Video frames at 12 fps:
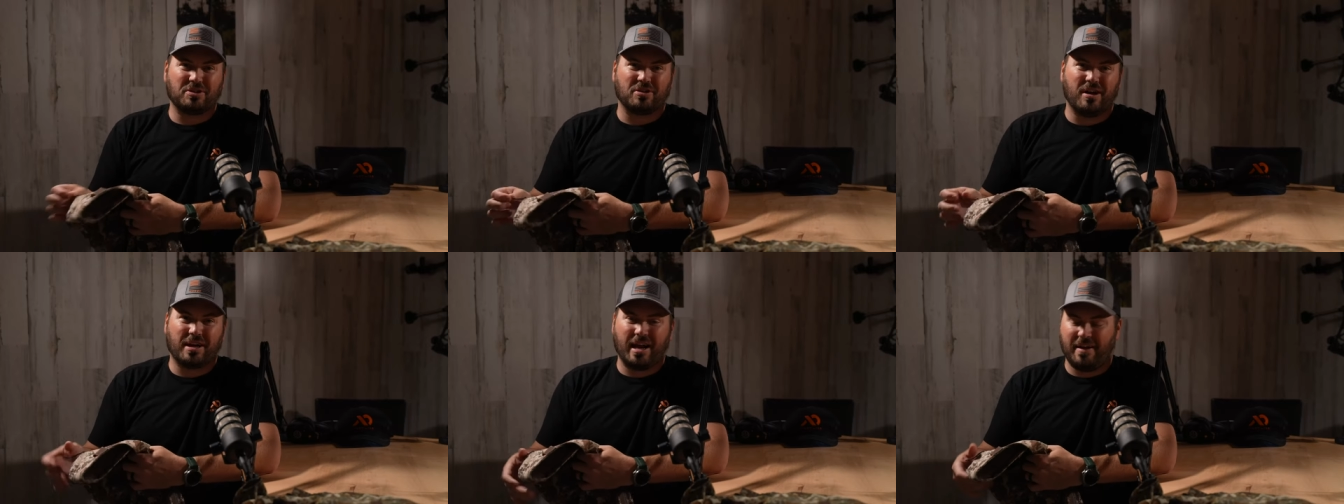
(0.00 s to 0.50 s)

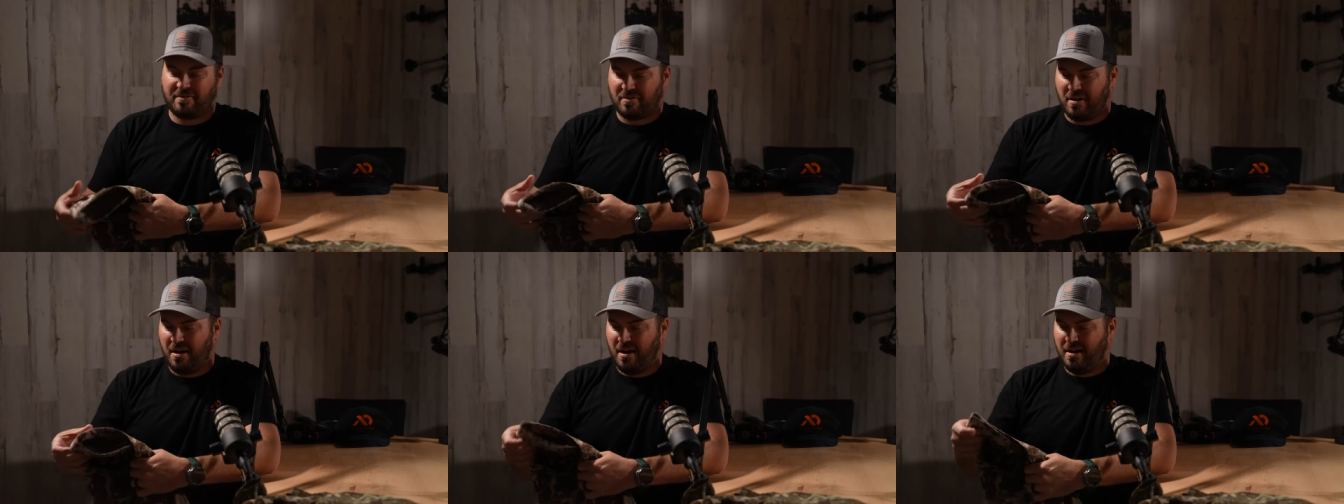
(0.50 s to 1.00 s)
truck
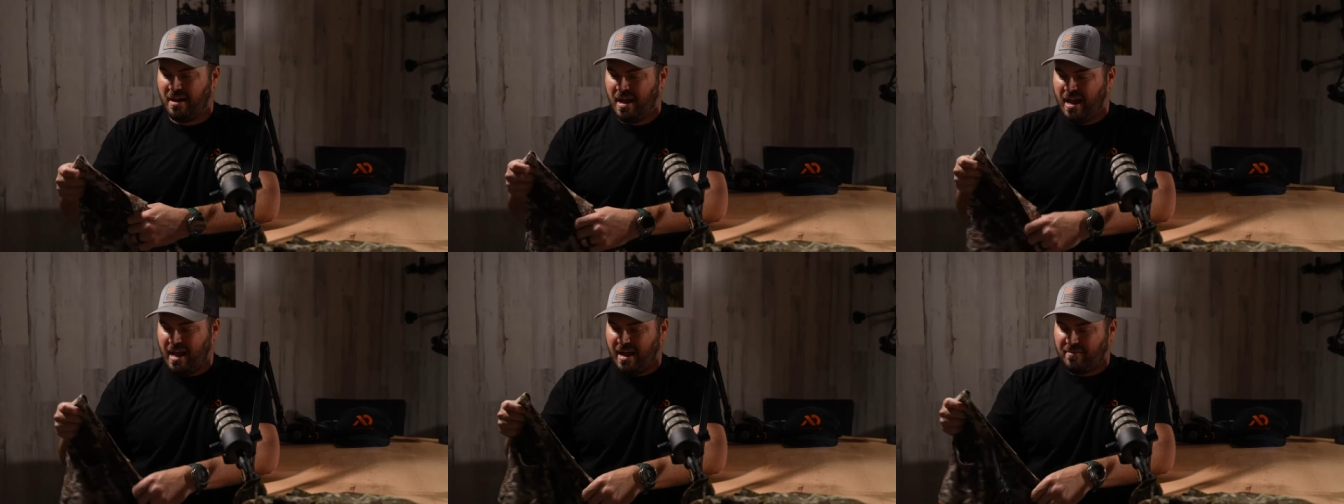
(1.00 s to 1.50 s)
after a hunt
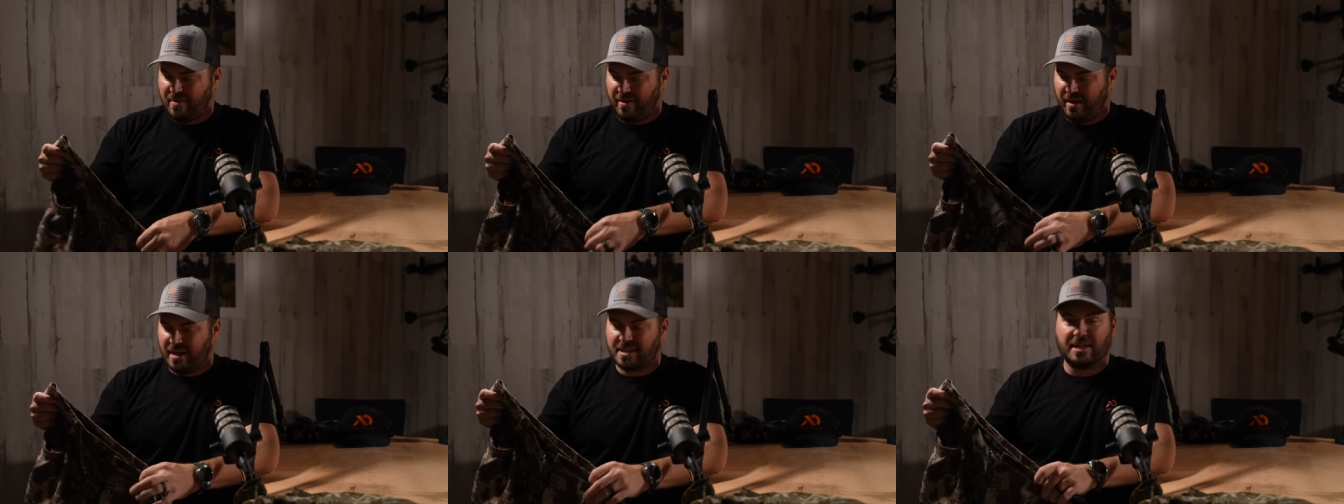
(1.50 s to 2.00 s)
and
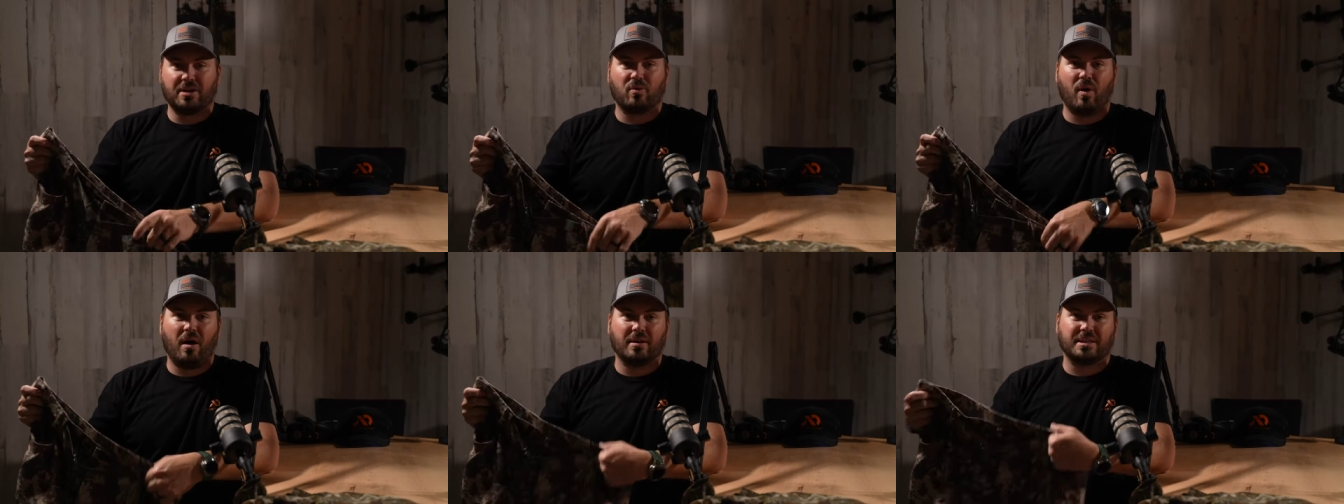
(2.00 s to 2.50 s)
realize that your
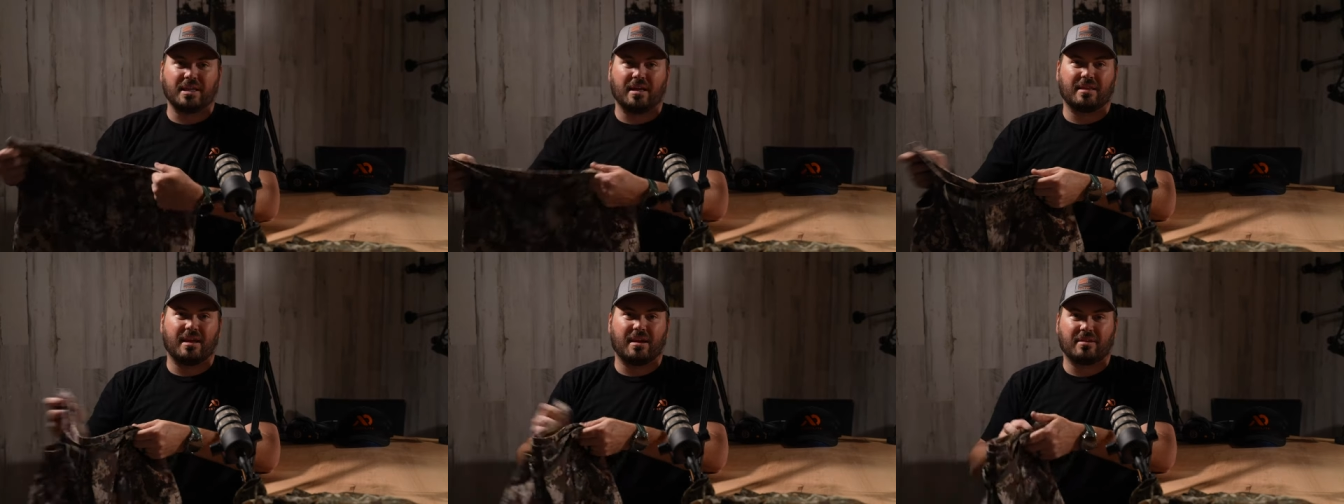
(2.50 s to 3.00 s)
wallet's
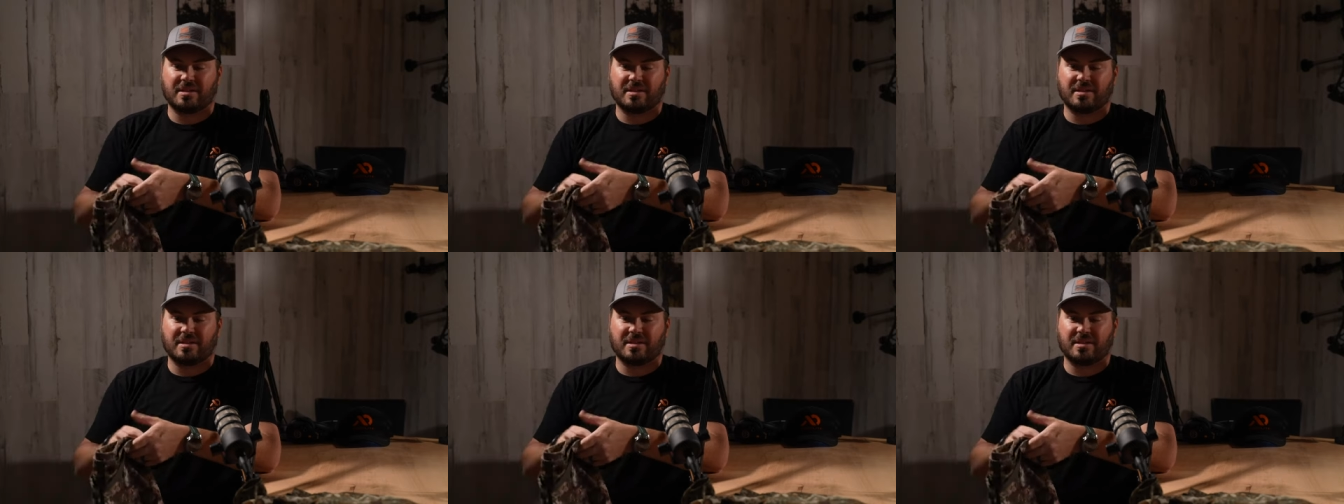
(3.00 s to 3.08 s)
not there.